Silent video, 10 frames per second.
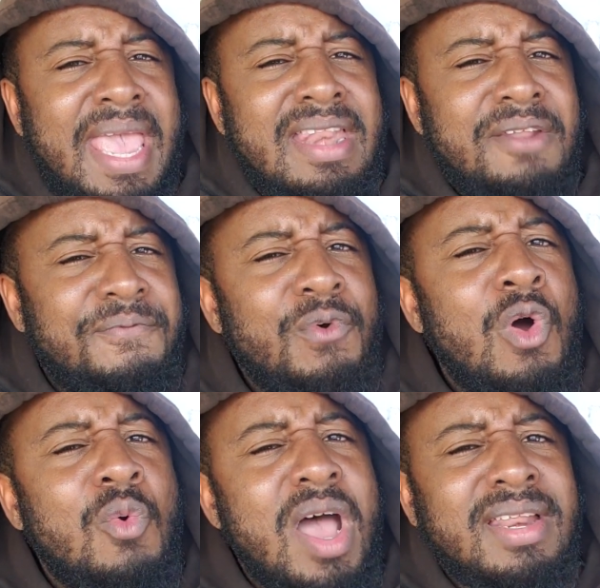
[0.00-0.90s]
ended
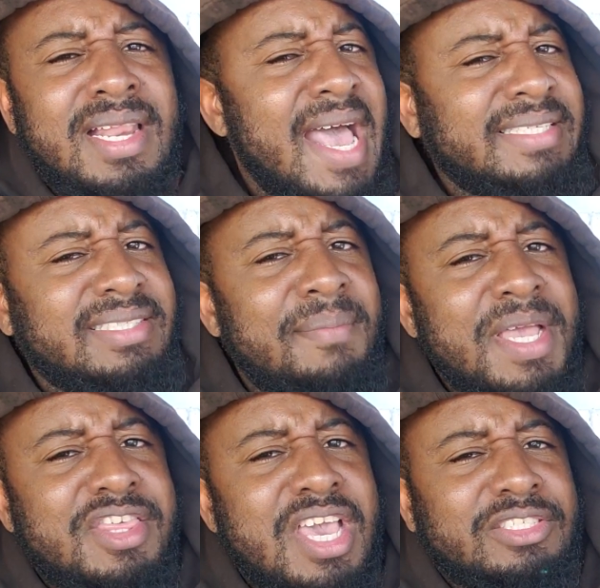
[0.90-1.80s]
4-1 the last time
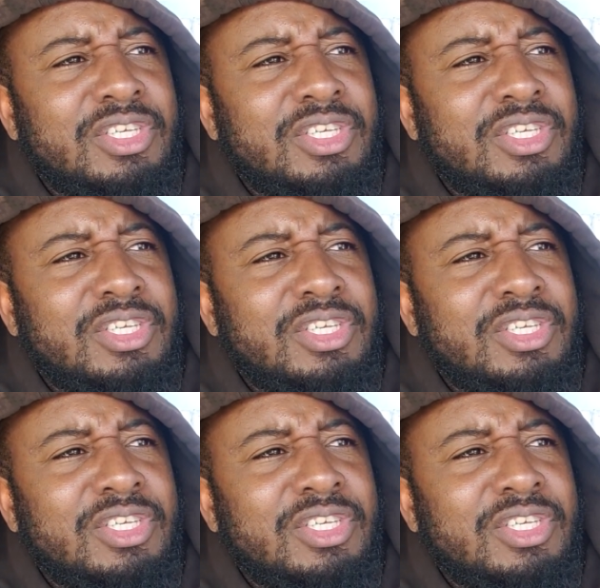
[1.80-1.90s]
I checked,